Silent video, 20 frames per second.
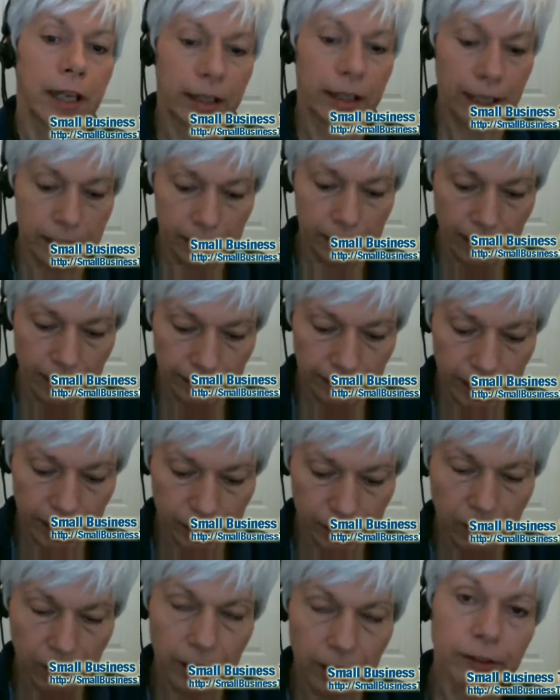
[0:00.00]
And
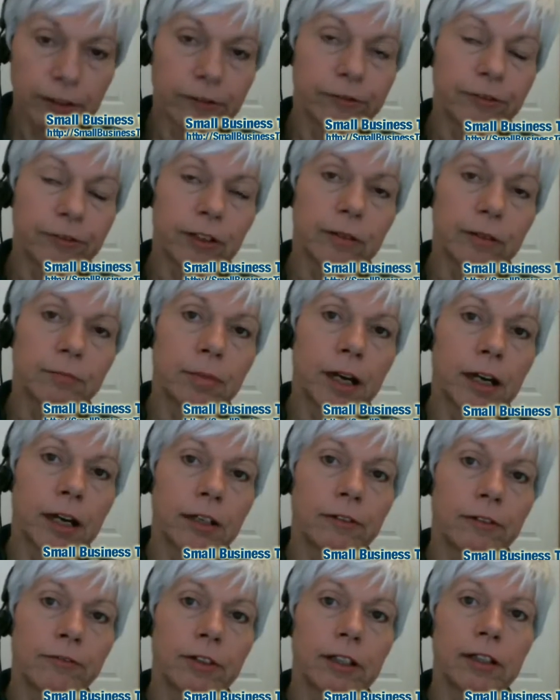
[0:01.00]
that's part of
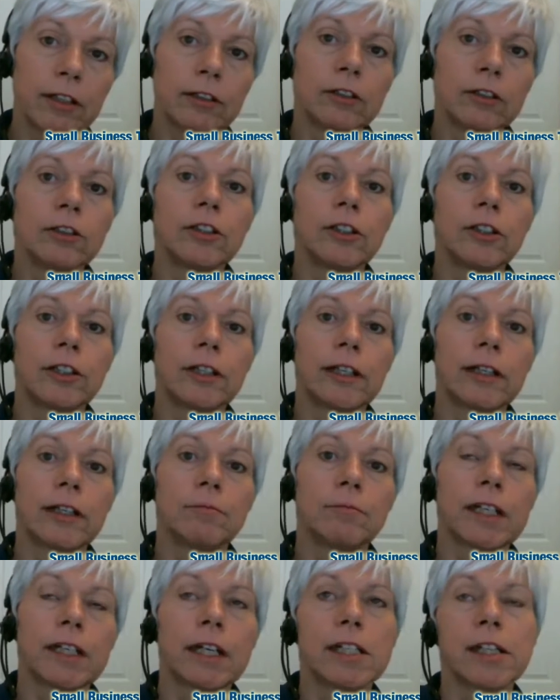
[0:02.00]
the
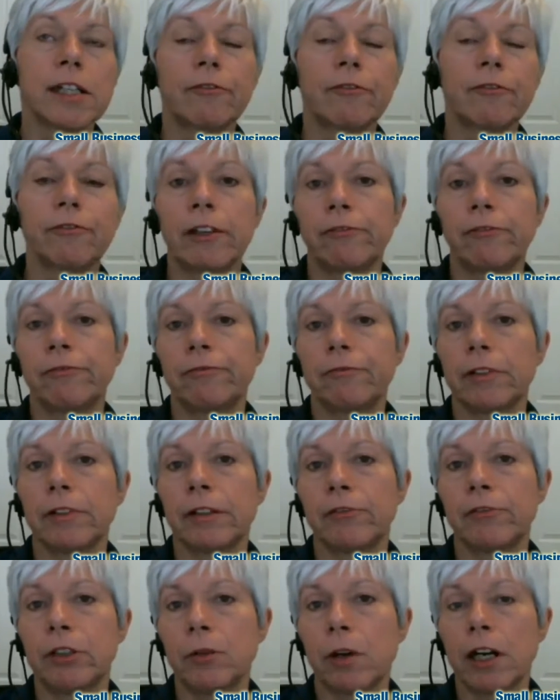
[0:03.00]
learning, because
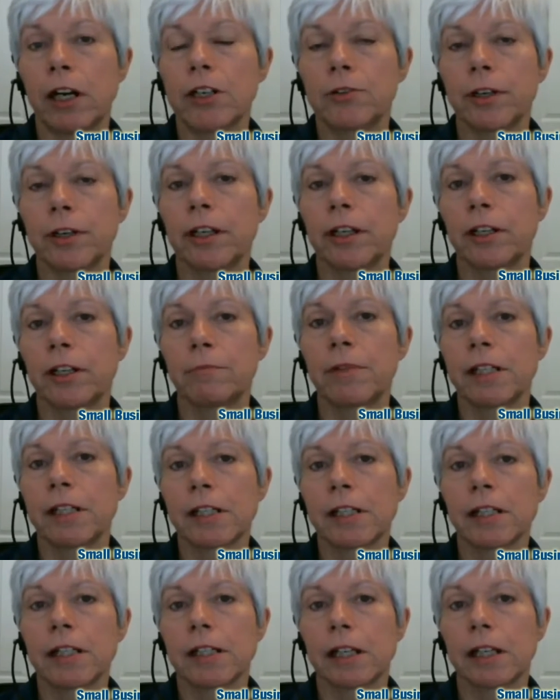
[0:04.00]
if you are treating your
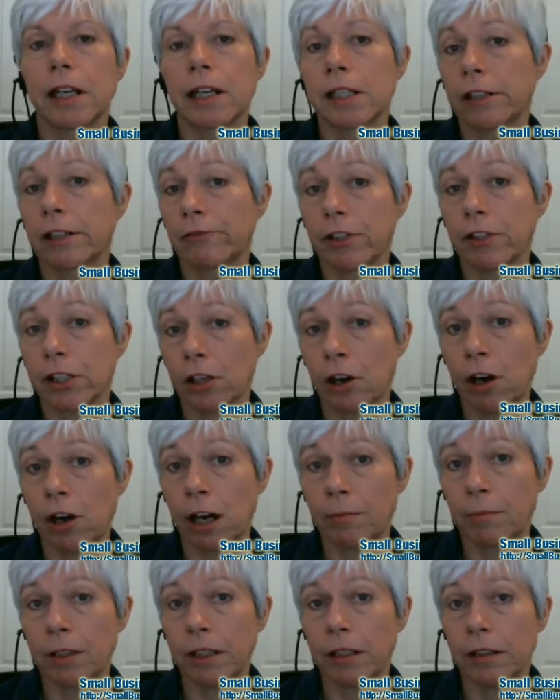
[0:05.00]
business as if it's a
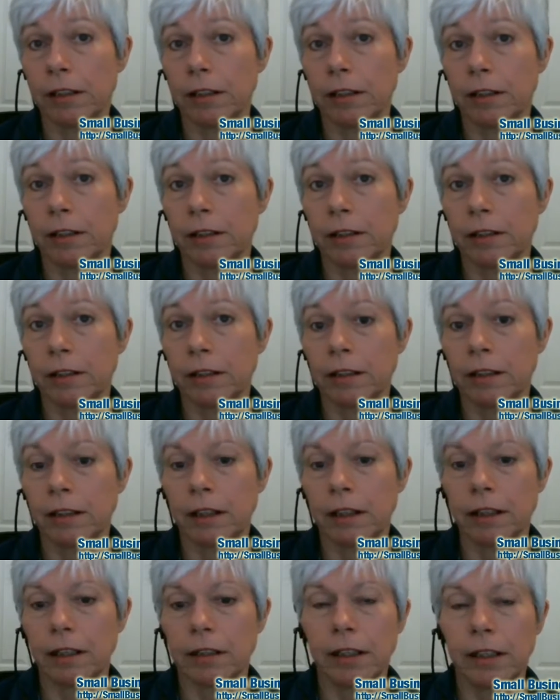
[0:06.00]
hobby,
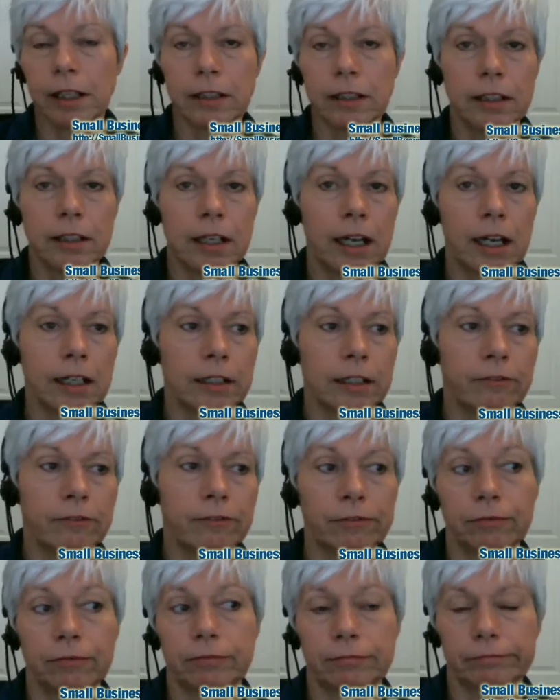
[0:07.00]
then you kind
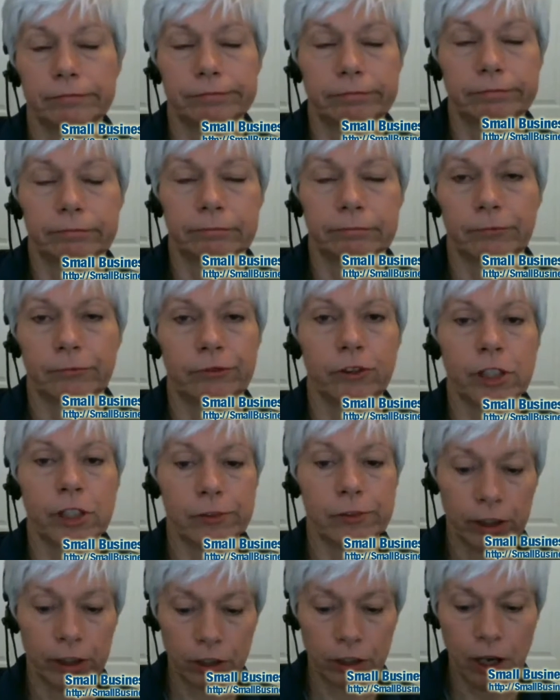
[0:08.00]
of,
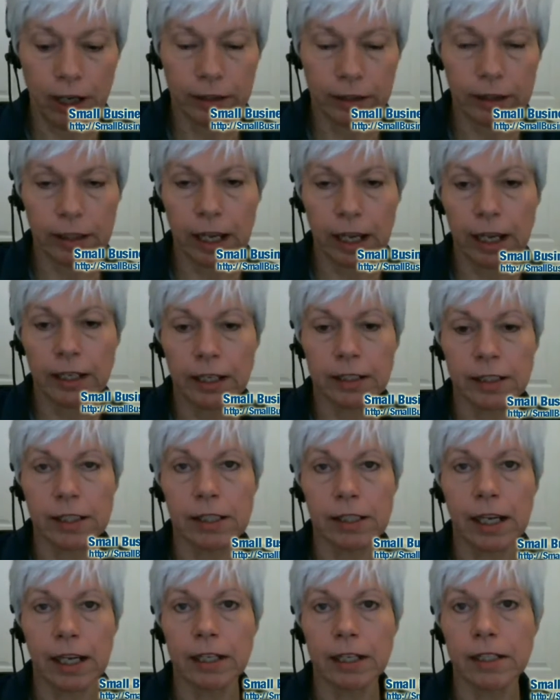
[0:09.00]
first of all, you're not
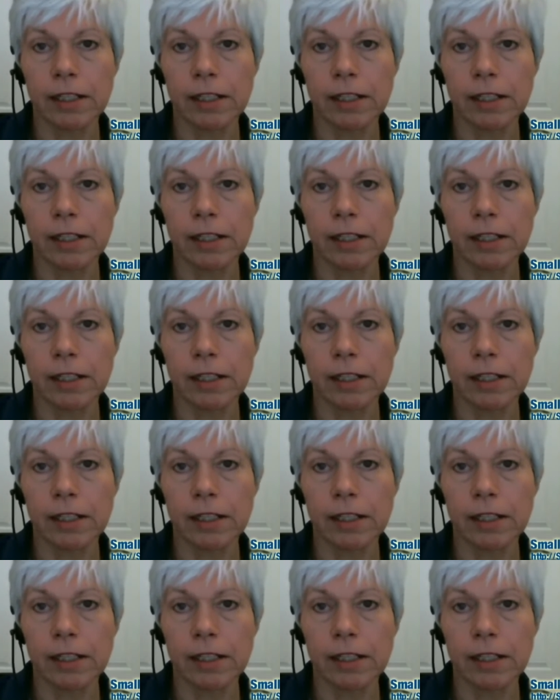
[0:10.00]
as